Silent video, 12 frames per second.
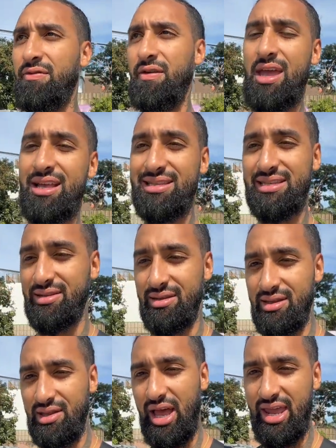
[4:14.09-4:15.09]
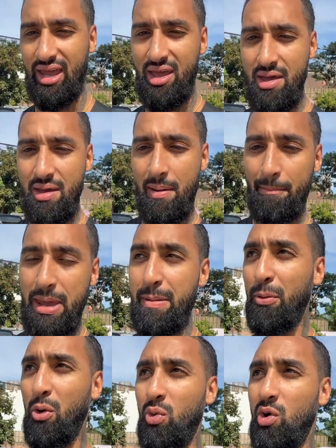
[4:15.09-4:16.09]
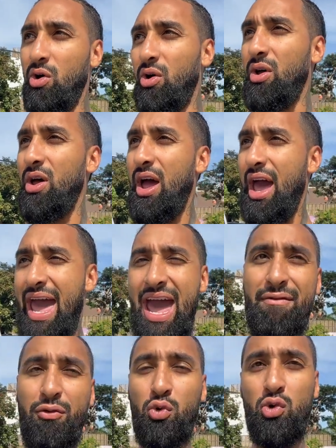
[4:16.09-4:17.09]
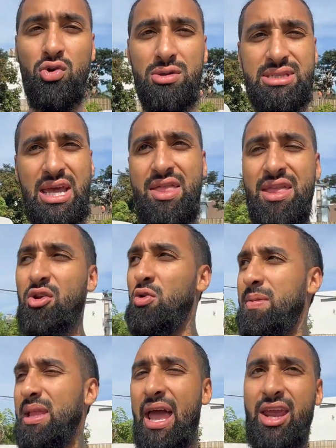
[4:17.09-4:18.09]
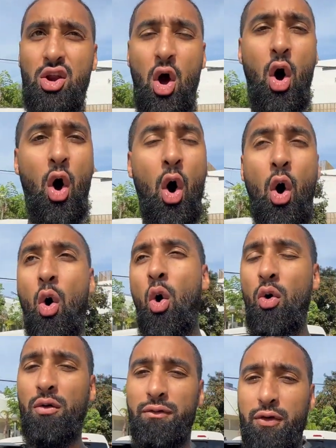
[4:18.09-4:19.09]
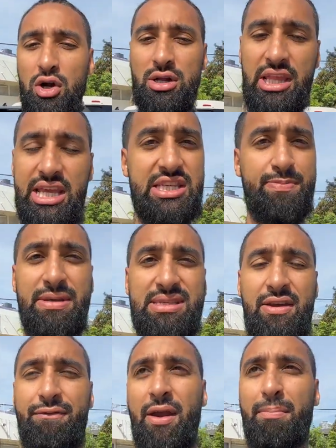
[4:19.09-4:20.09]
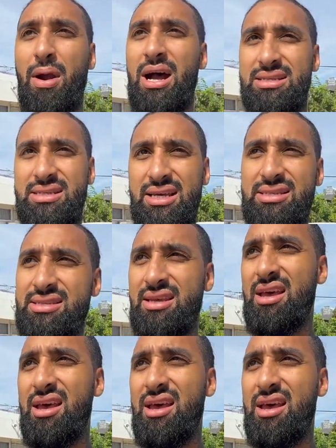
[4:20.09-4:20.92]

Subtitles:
It's like people will have rules and then it would be like an overly specific process.